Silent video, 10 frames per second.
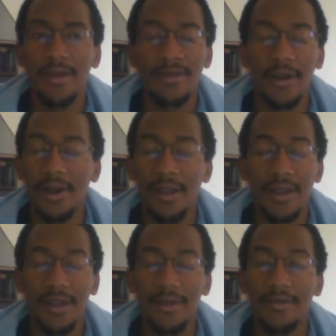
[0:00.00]
Sorry,
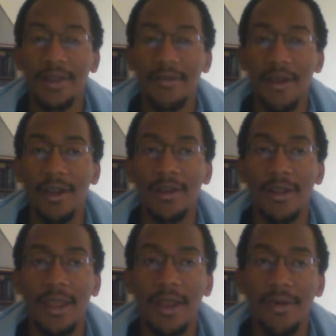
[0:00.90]
in Ring of Honor.
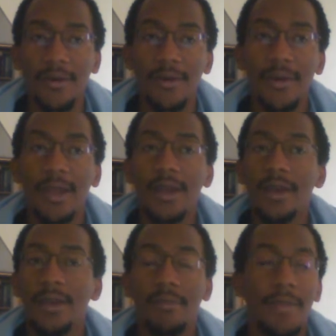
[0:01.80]
Anywho,
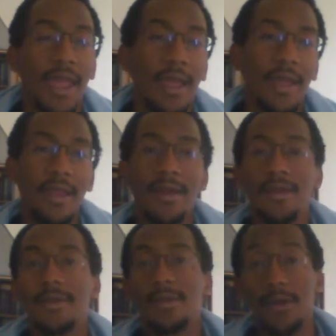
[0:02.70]

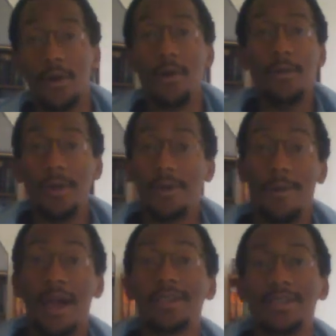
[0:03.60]
man, go and
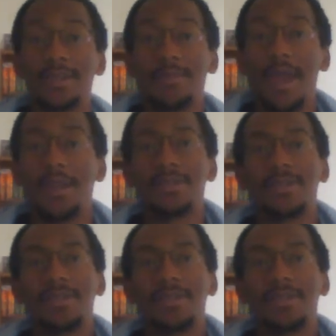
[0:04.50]
watch this match.